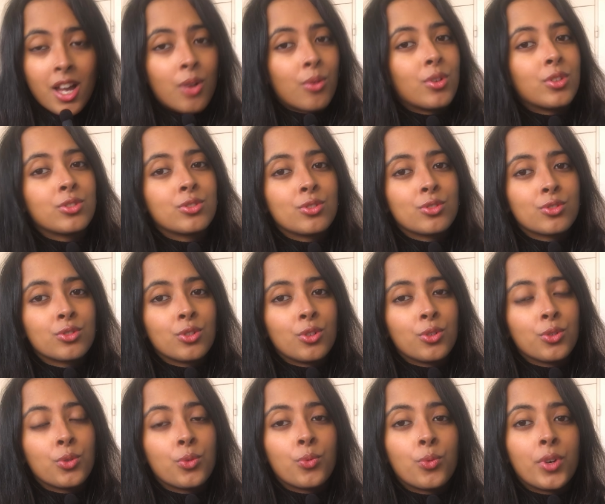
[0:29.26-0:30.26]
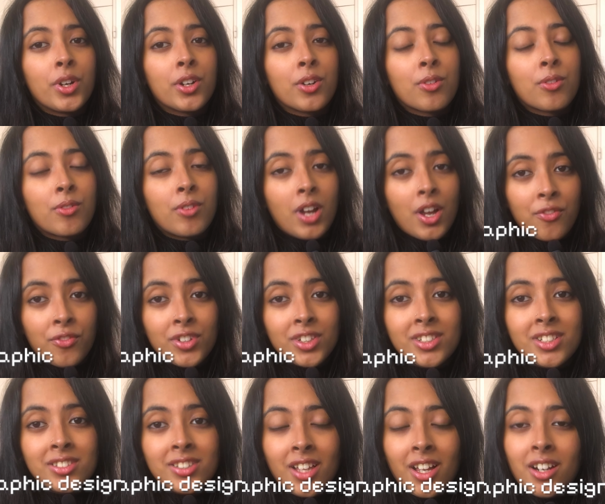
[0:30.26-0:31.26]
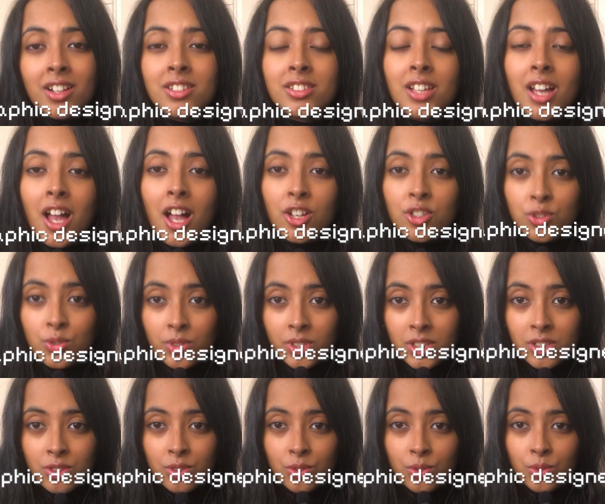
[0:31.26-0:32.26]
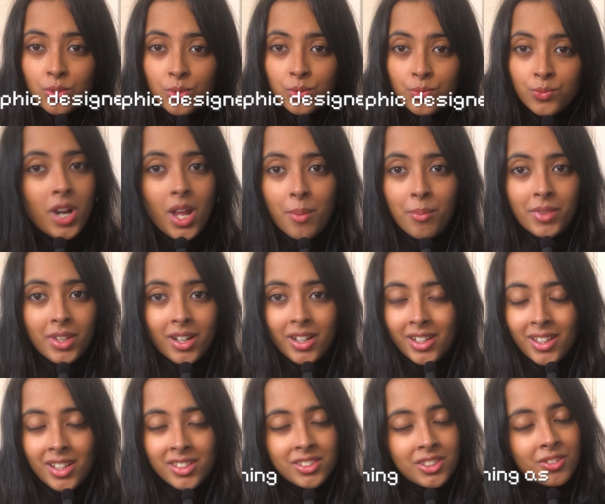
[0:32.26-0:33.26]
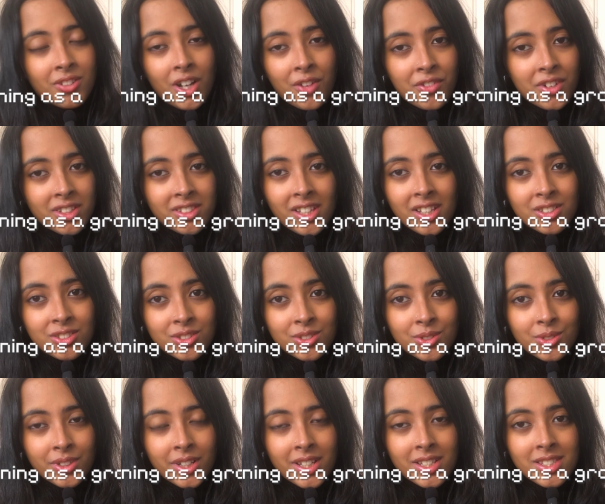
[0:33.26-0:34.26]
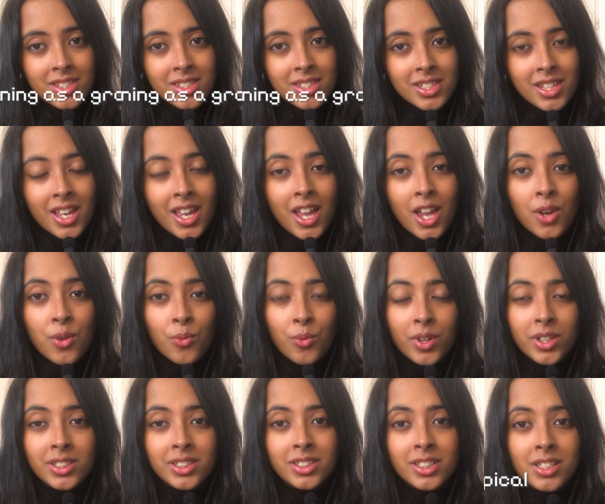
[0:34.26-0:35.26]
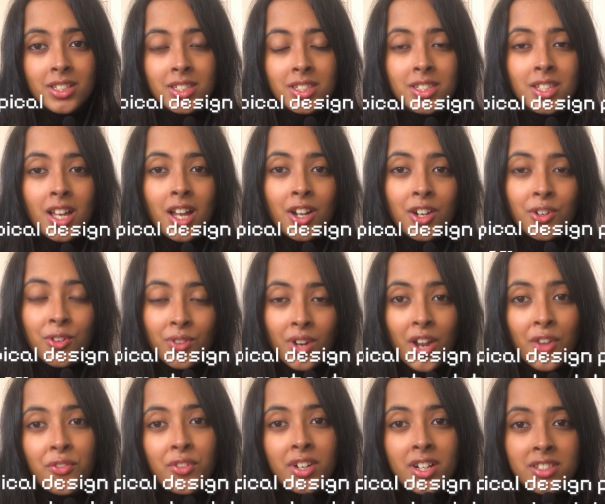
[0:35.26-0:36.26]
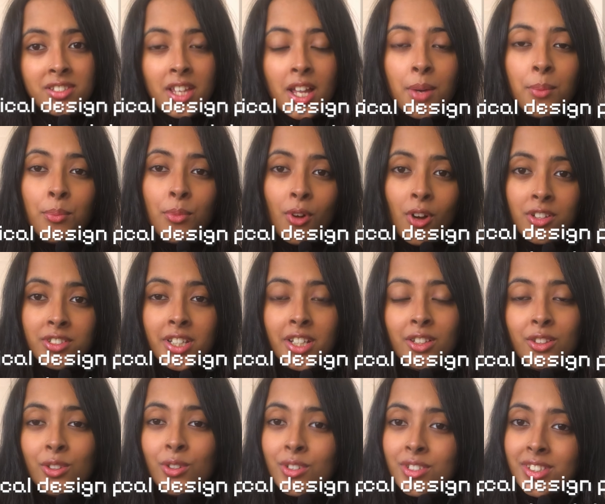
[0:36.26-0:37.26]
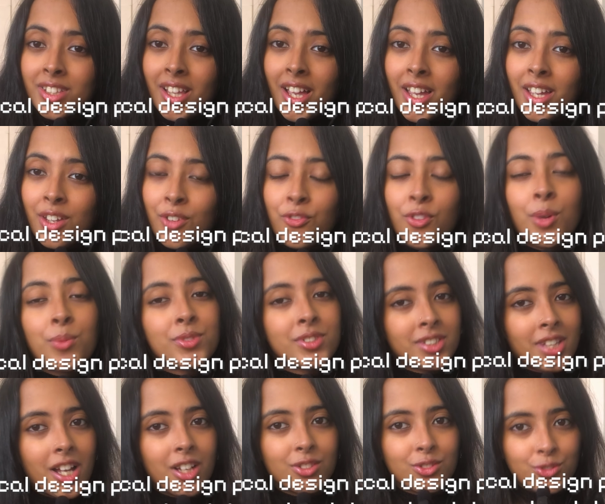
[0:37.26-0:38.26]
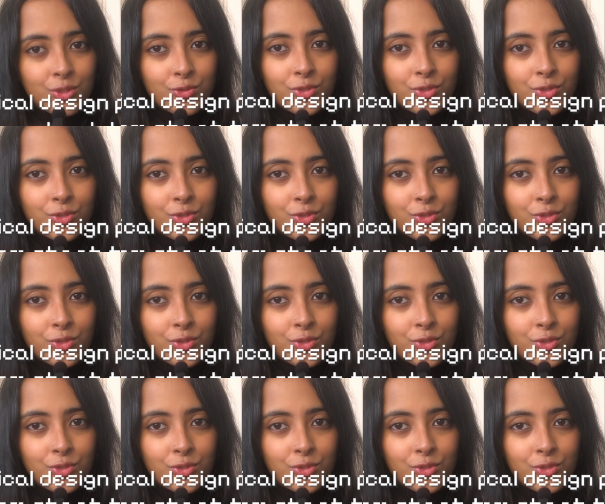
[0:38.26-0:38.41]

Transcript: I want to show you what graphic designers actually do, what I'm learning as a graphic design student, and what does a graphic design project looks like from start to